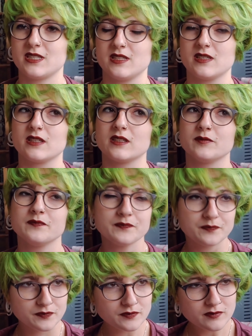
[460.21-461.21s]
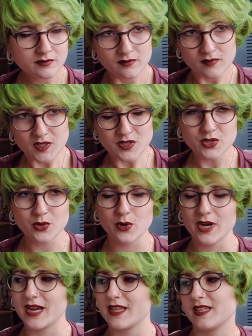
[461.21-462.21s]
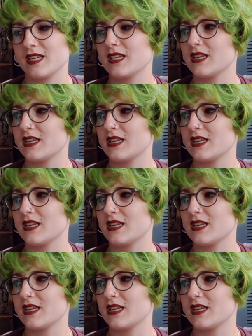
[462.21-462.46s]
The story, I think,